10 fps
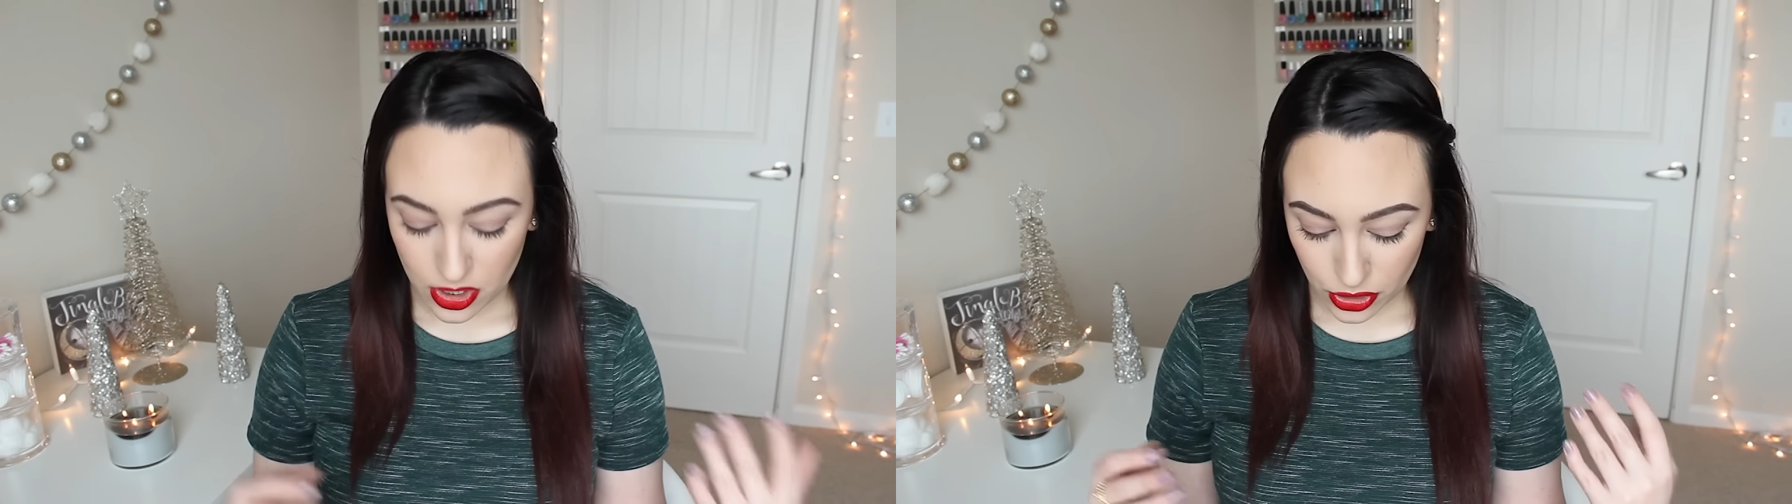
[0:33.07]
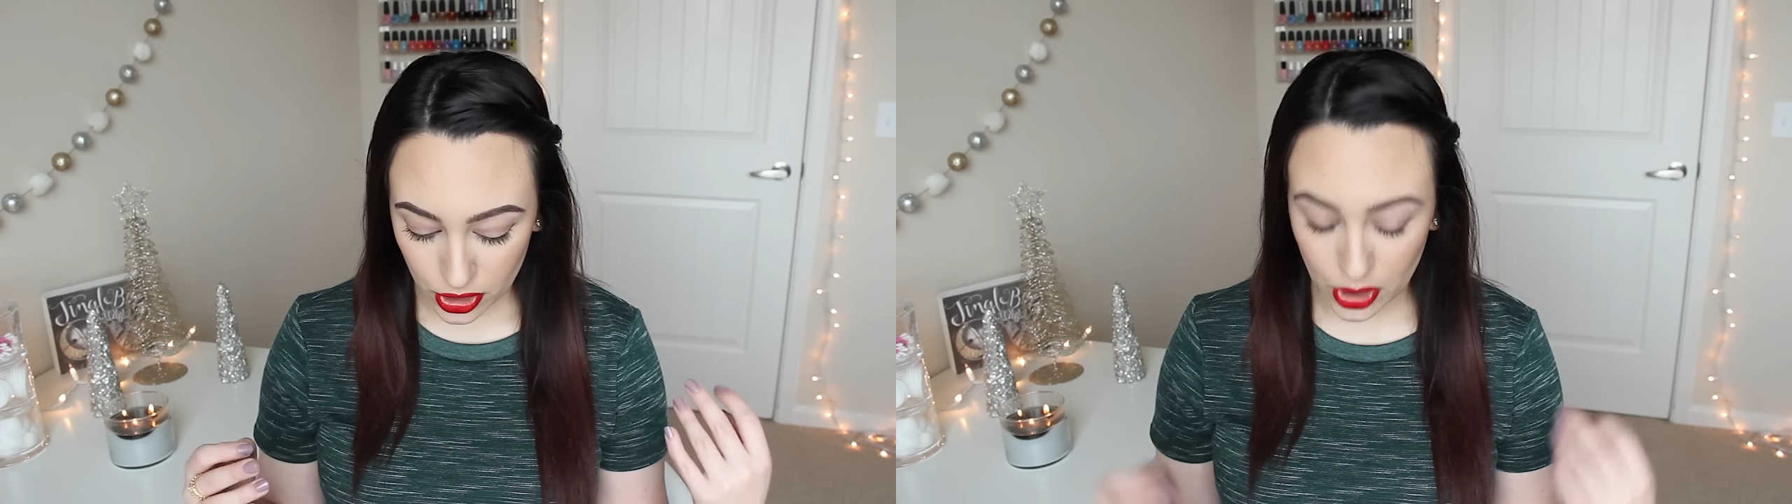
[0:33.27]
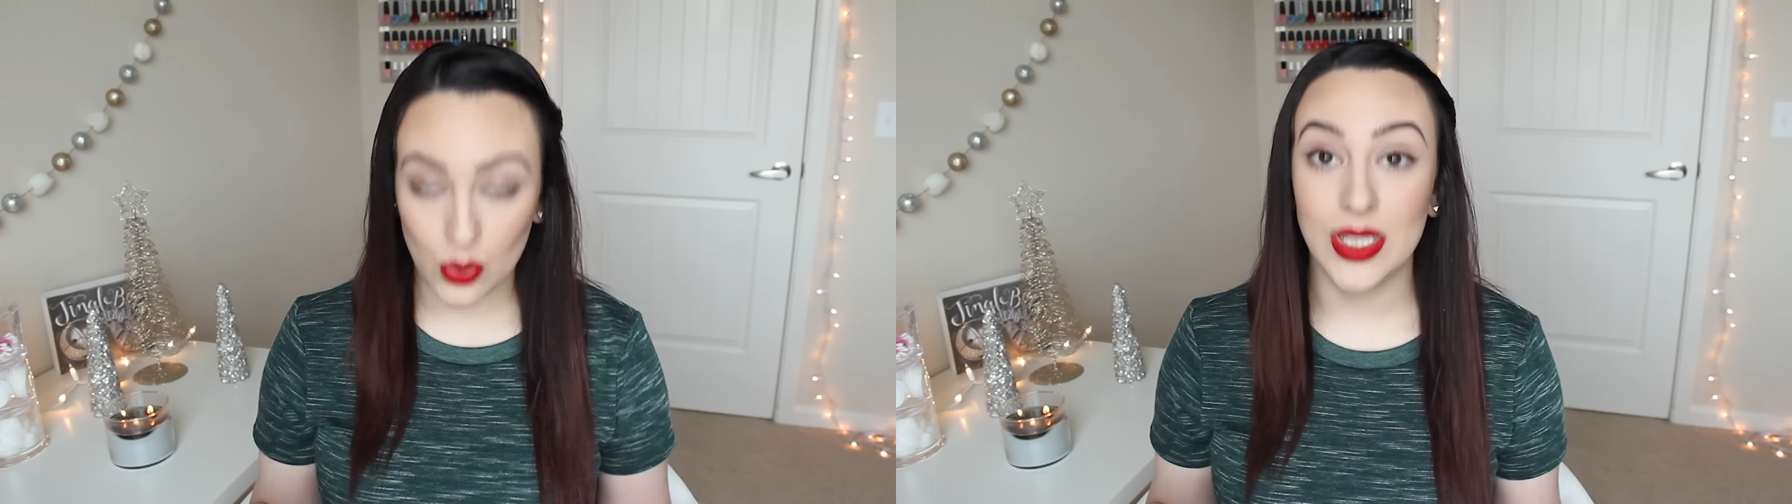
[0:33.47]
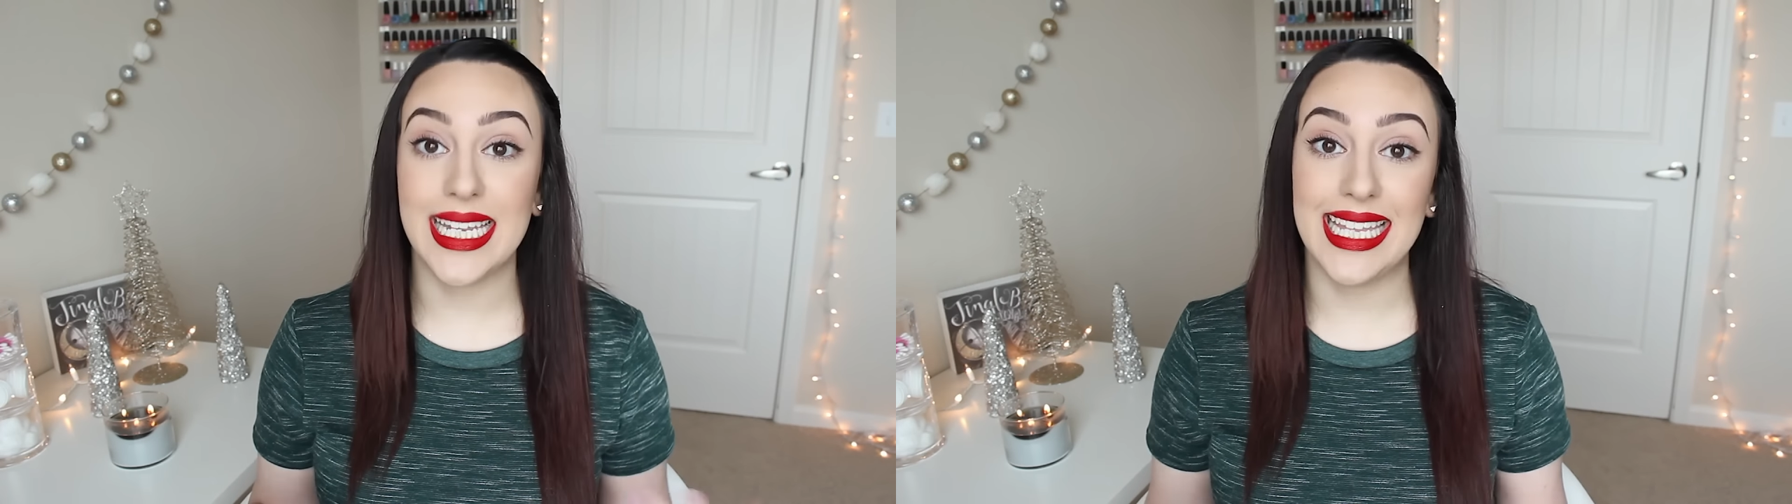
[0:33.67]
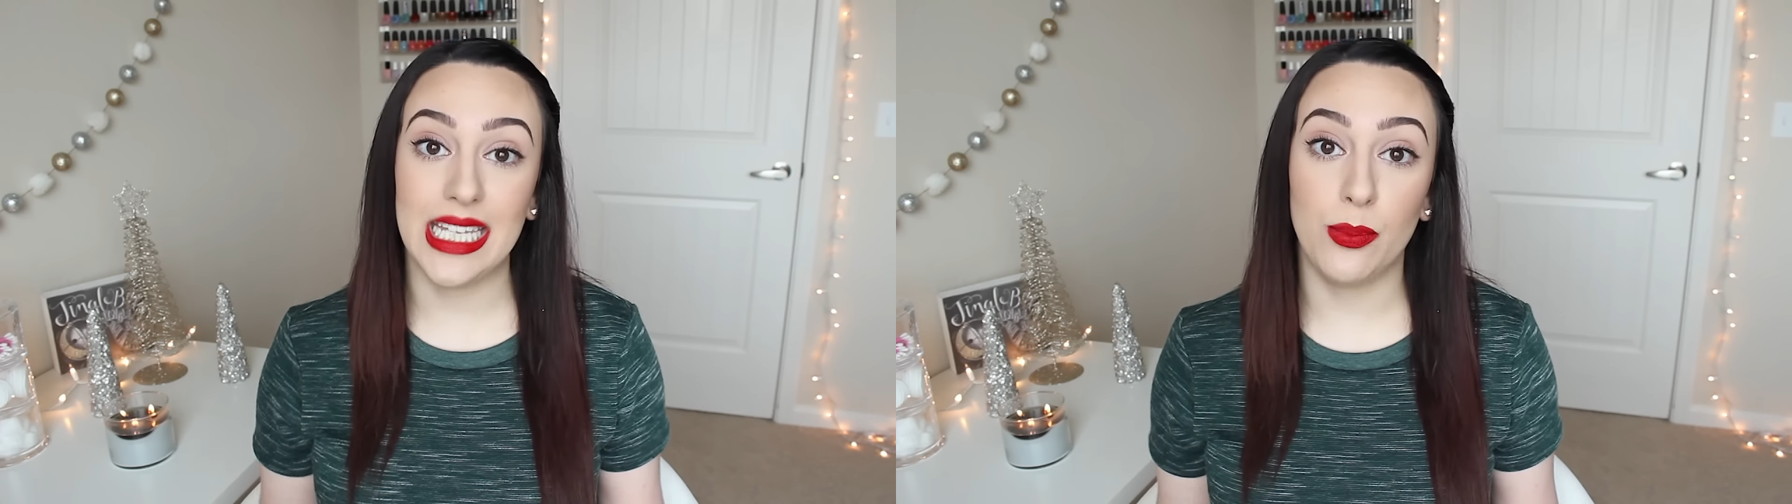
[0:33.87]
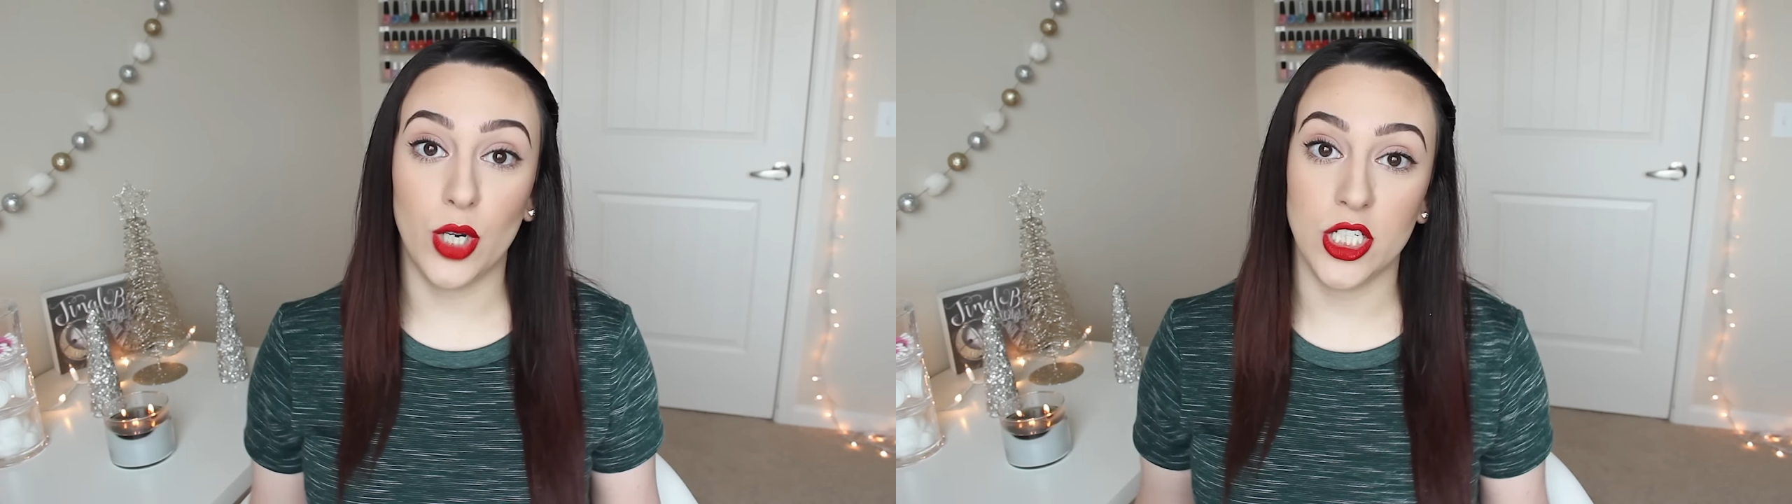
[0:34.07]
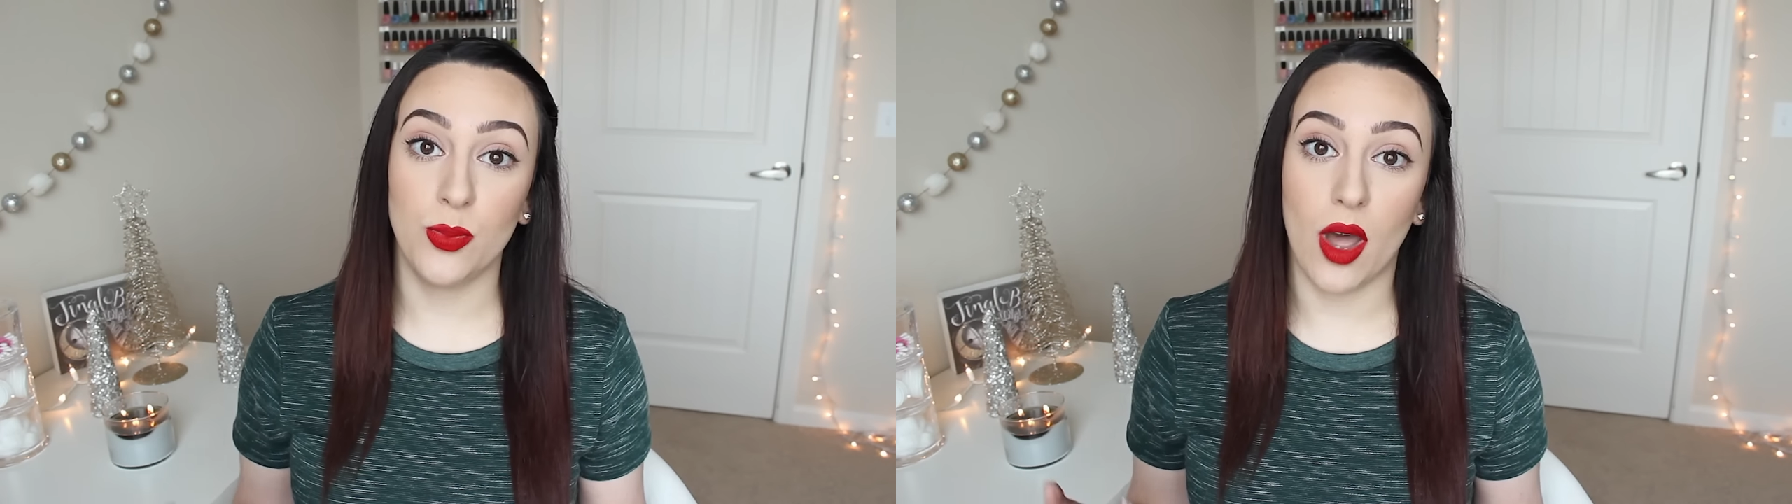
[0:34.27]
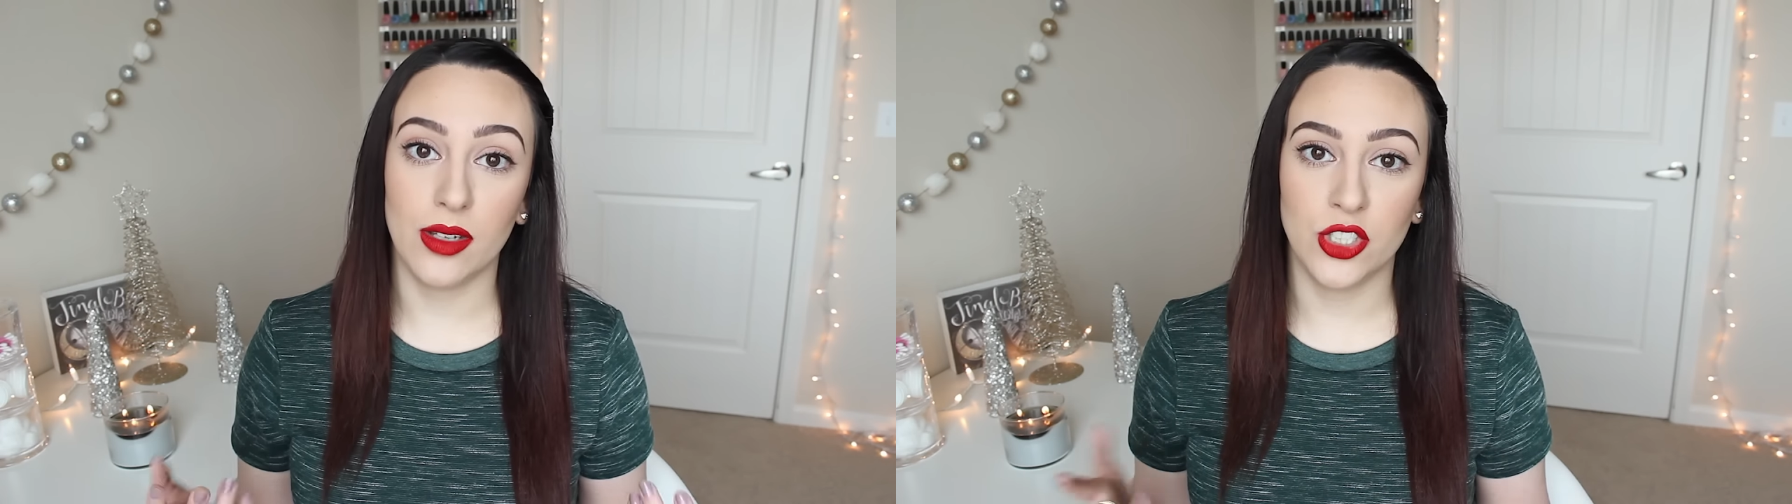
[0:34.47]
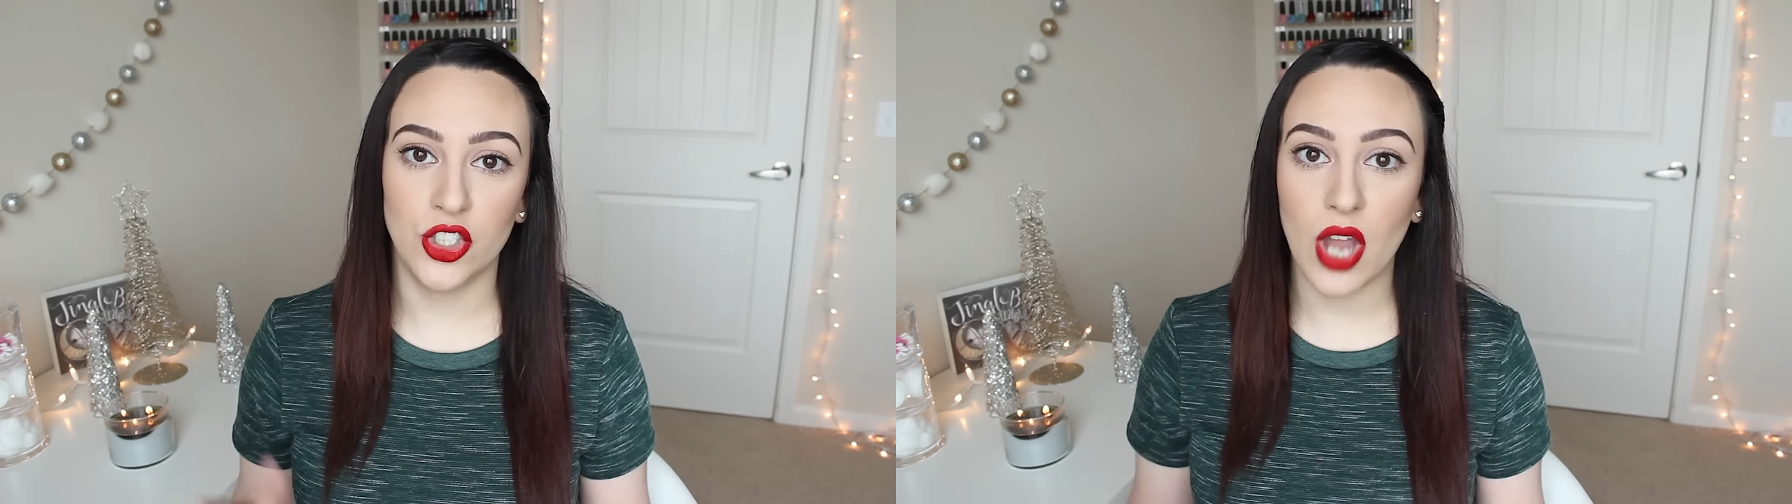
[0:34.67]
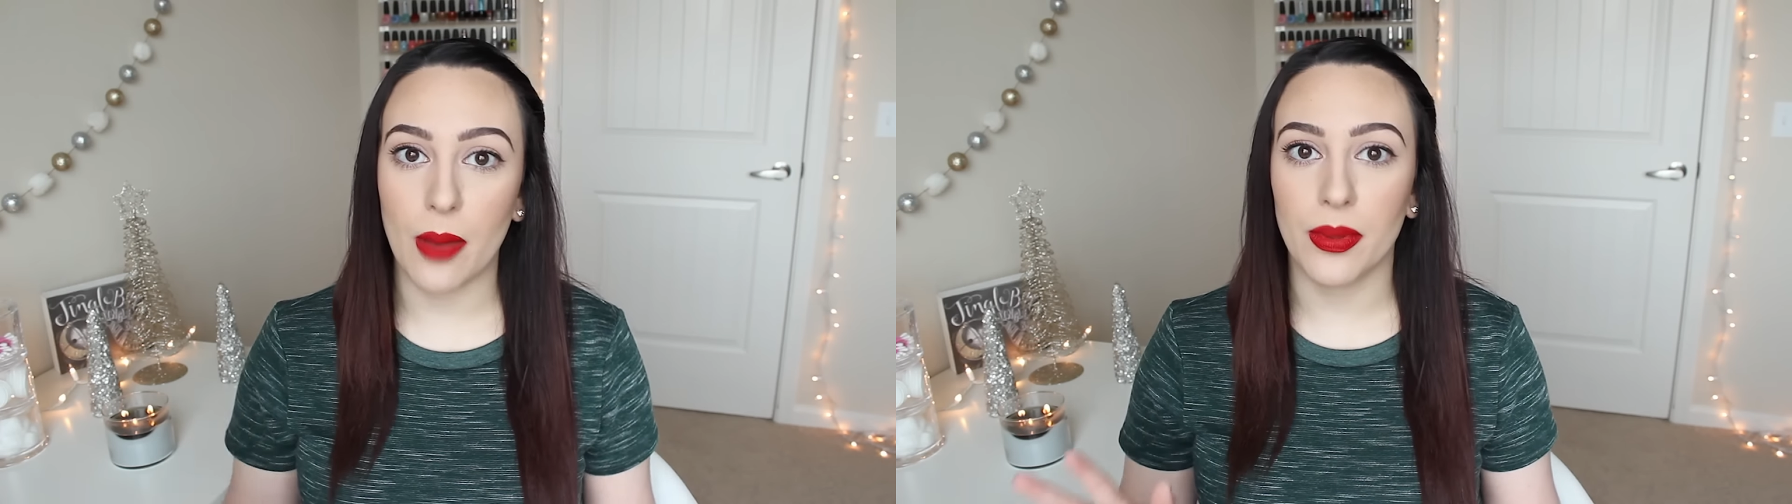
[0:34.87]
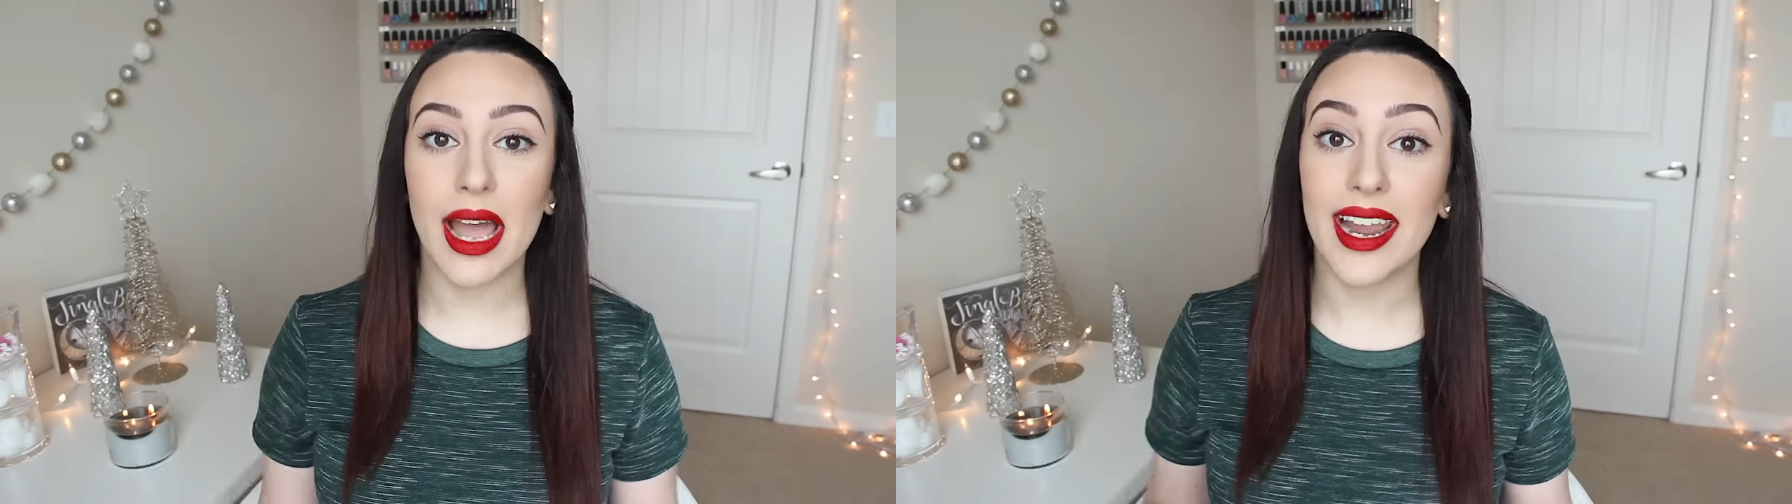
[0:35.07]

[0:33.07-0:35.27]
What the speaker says: to use in the Birchbox shop.